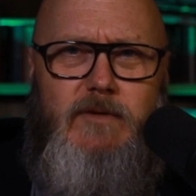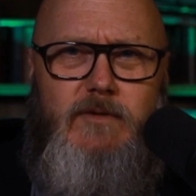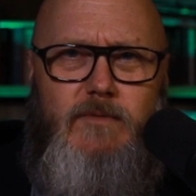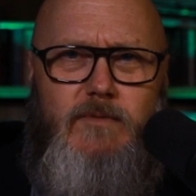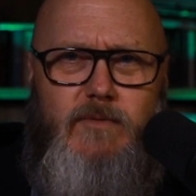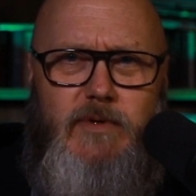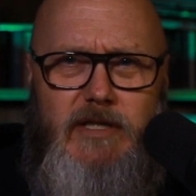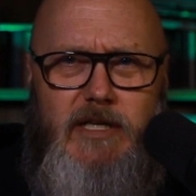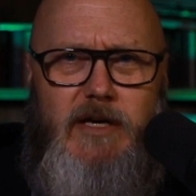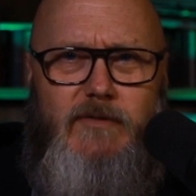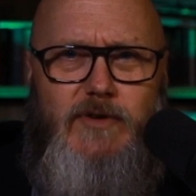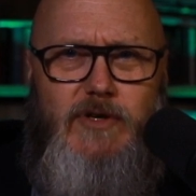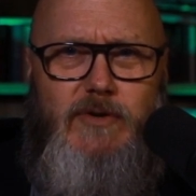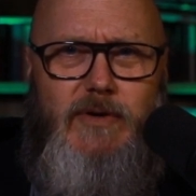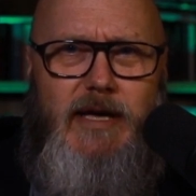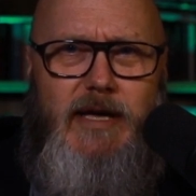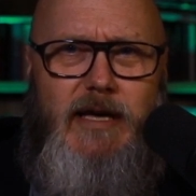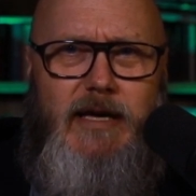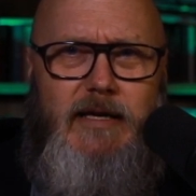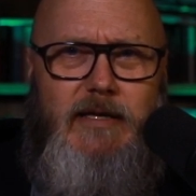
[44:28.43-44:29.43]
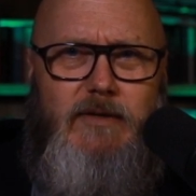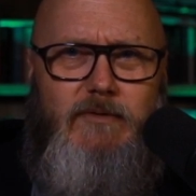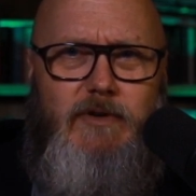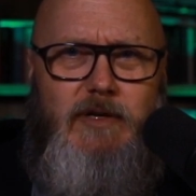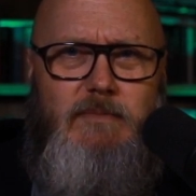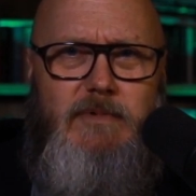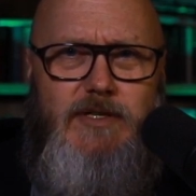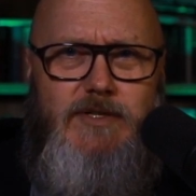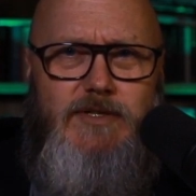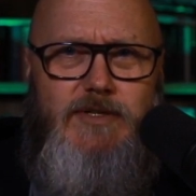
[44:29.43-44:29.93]
we love you and
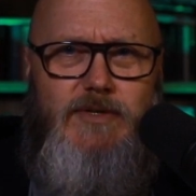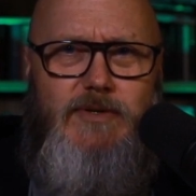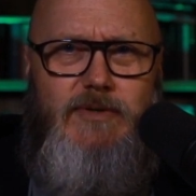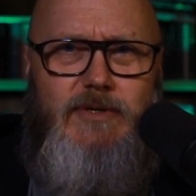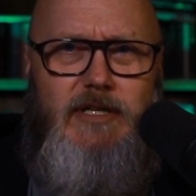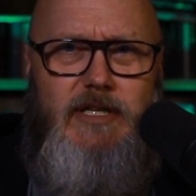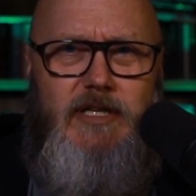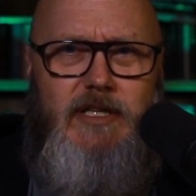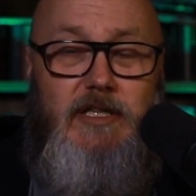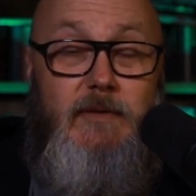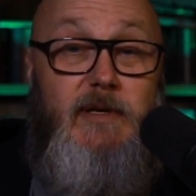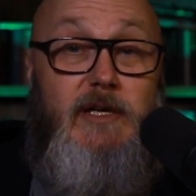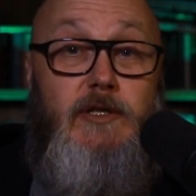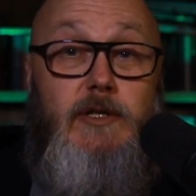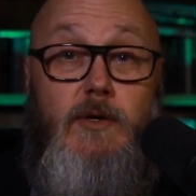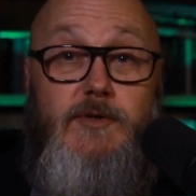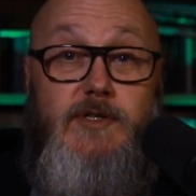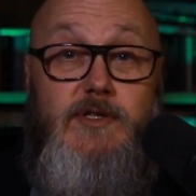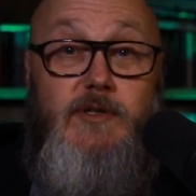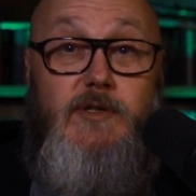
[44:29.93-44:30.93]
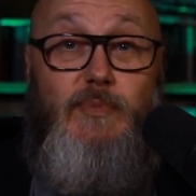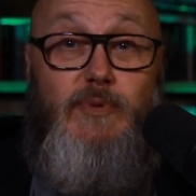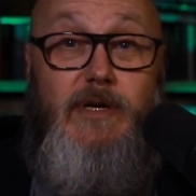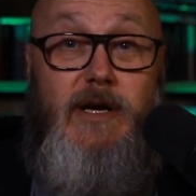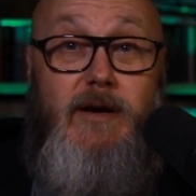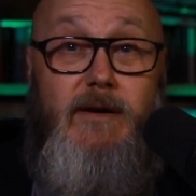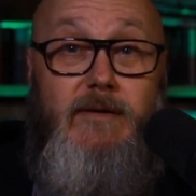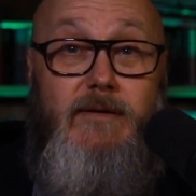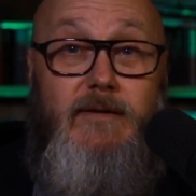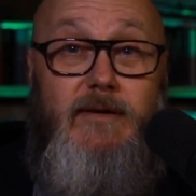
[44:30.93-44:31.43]
we miss you. Let me close with some
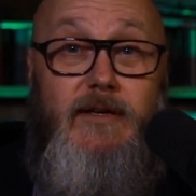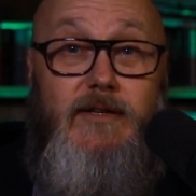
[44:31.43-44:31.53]
prayer